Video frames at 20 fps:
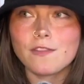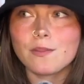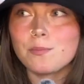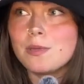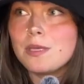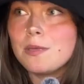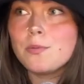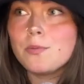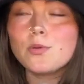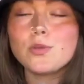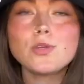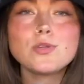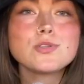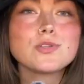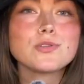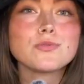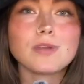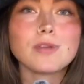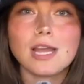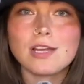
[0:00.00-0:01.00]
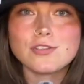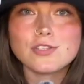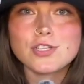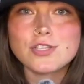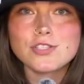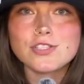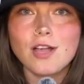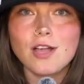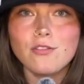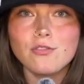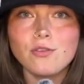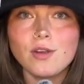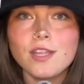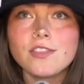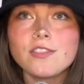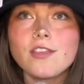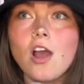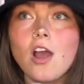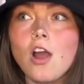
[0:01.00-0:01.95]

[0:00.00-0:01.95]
The people you surround yourself with